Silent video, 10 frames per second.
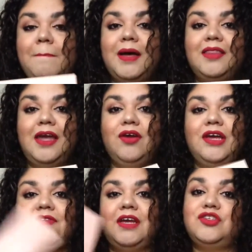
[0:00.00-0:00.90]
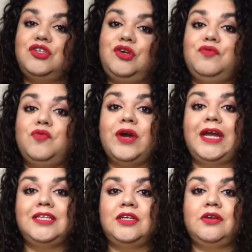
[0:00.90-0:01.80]
but they are giving it to you for
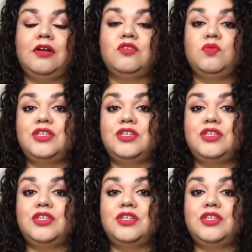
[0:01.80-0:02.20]
$18,